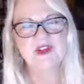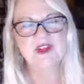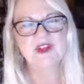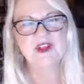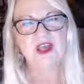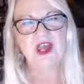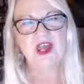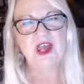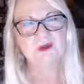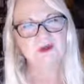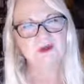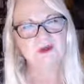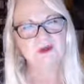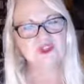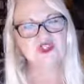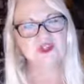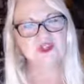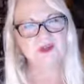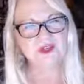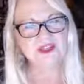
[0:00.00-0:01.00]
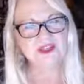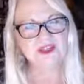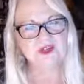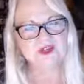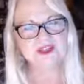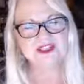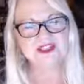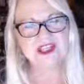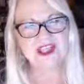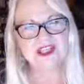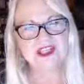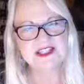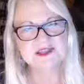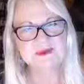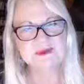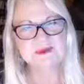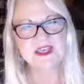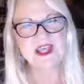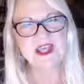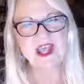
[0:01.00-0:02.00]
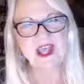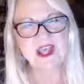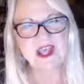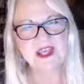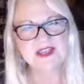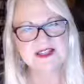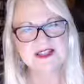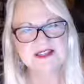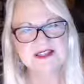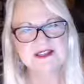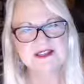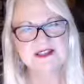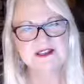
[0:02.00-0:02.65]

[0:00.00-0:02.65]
I was doing those things because